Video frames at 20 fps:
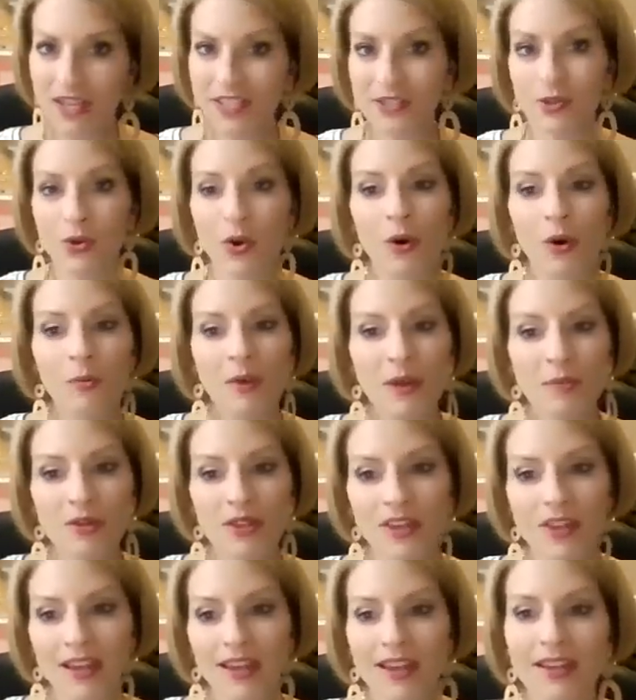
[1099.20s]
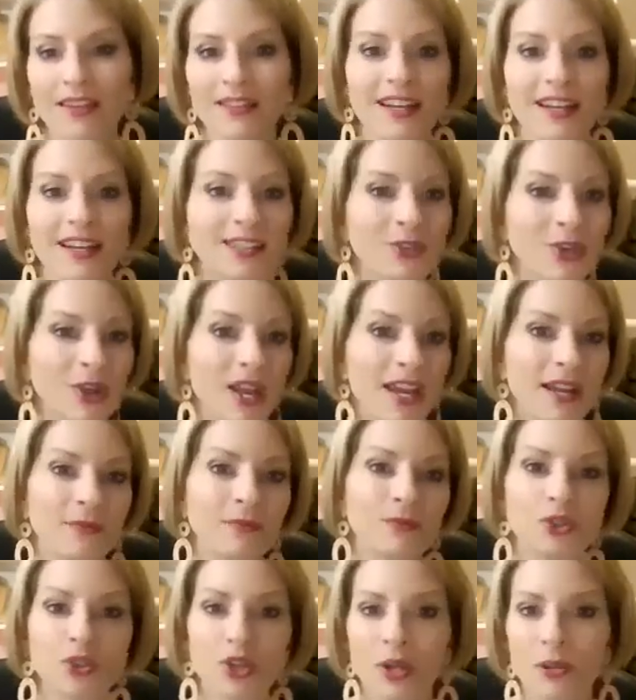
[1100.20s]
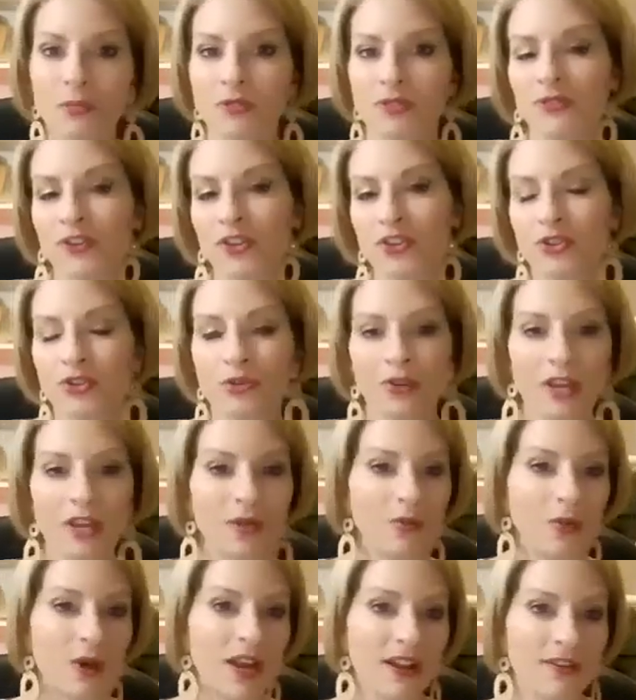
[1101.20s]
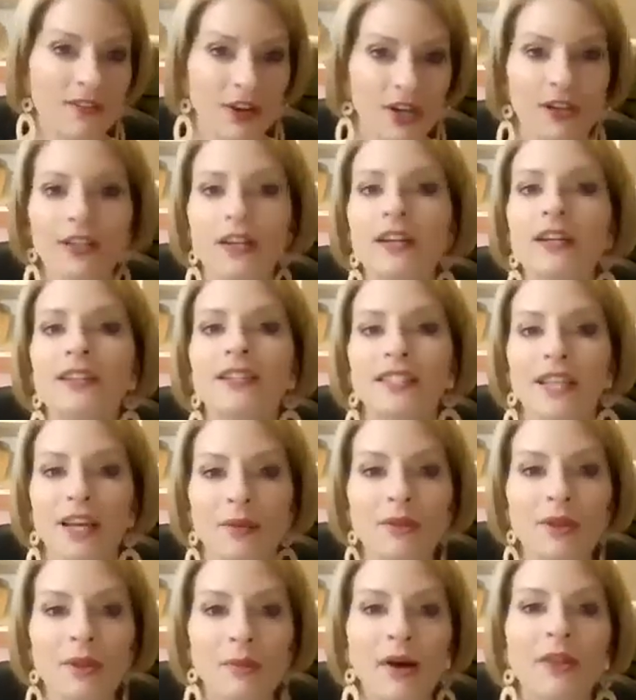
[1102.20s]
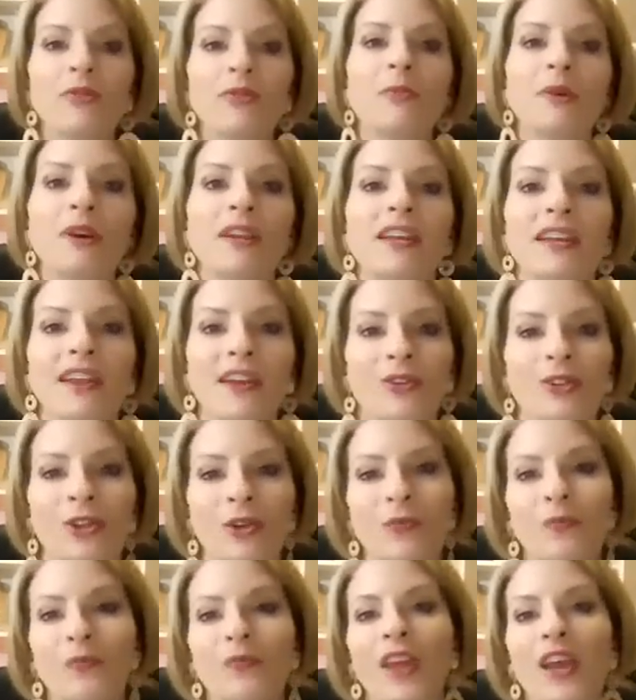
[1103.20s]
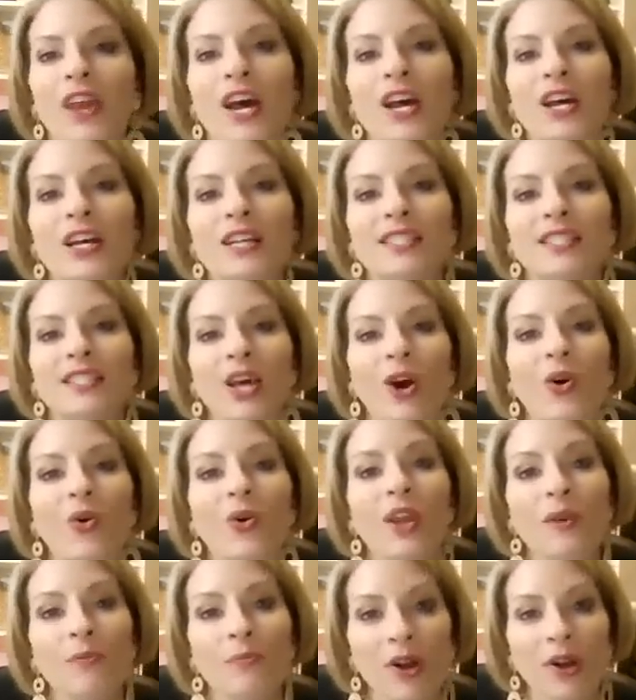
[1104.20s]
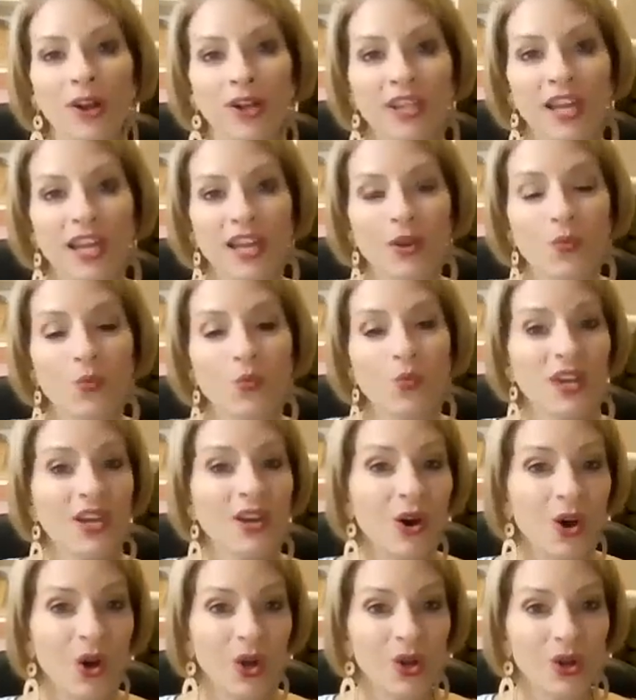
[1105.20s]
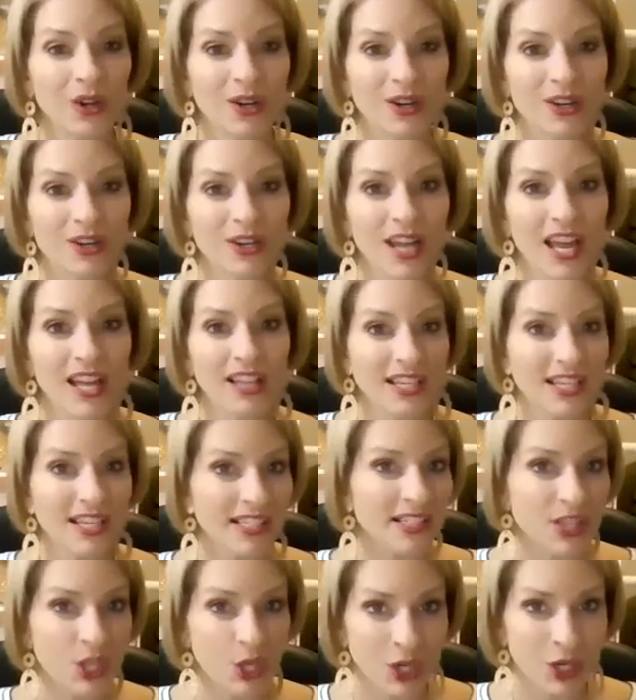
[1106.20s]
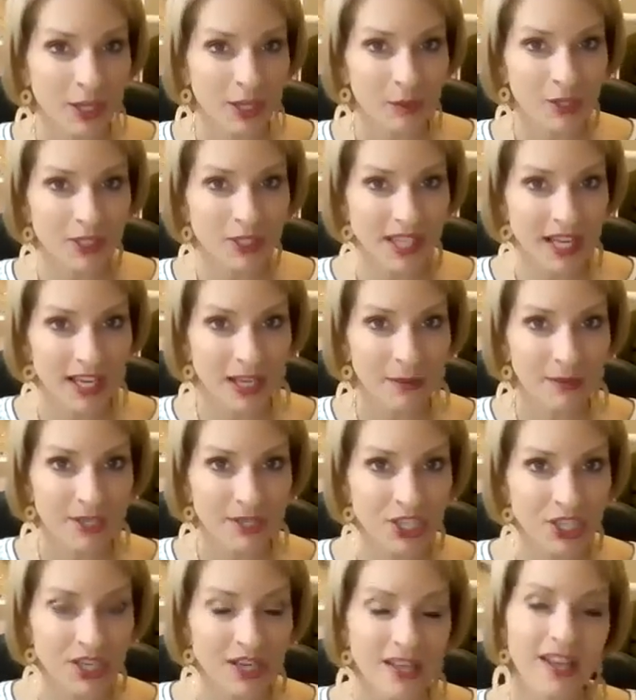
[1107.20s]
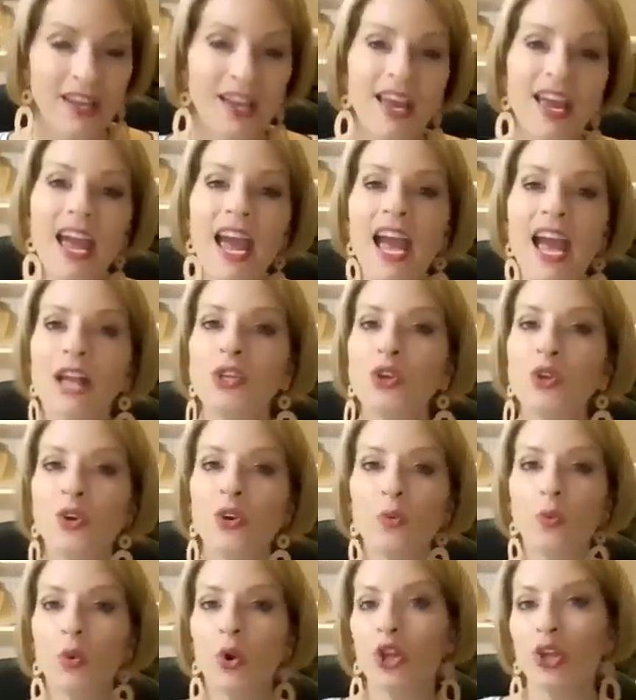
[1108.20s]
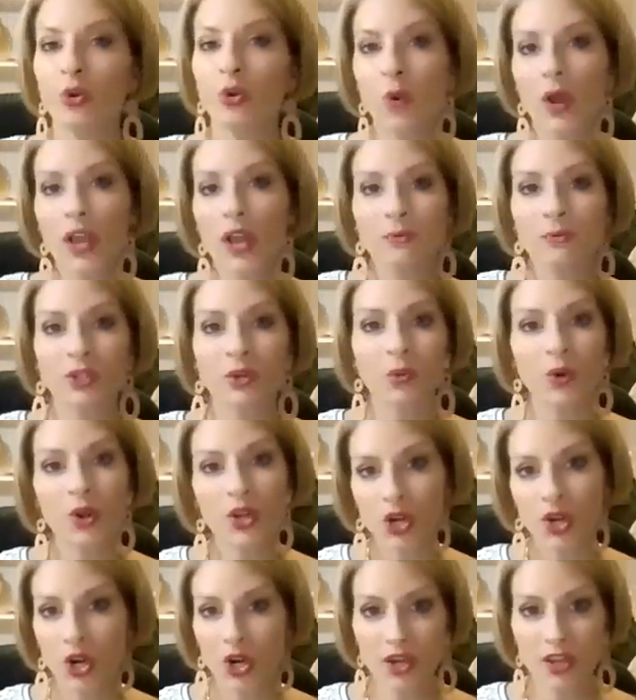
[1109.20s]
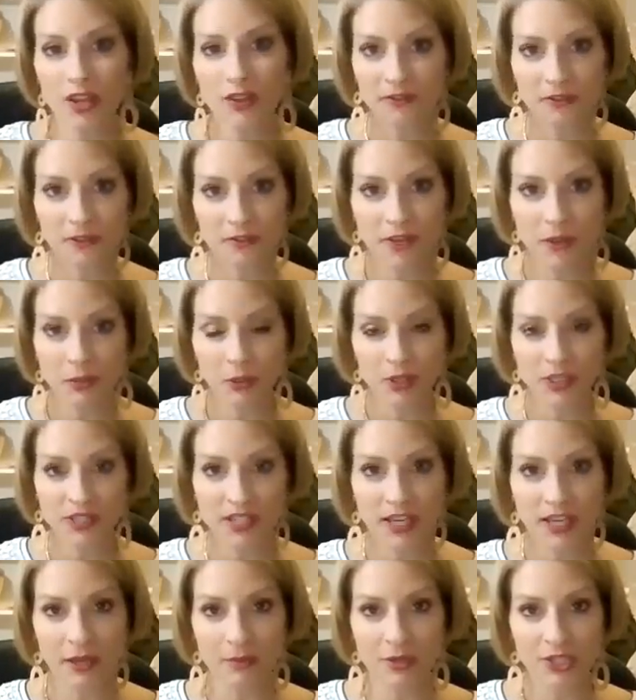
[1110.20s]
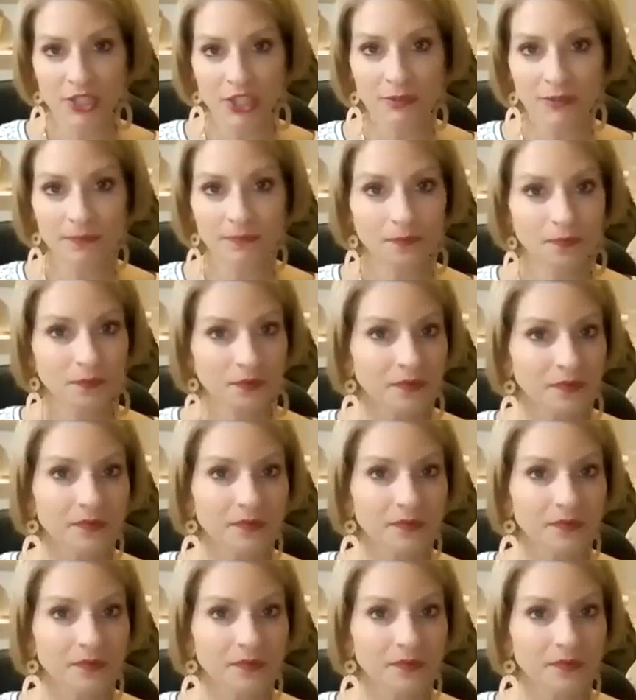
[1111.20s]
because you all might be thinking, that's great, trips, free jewelry, whatever. Tell me about the money, Carolyn. So in Park Lane, we all earn at least 30% commission, and you can work your way up to where you're earning 50% commission.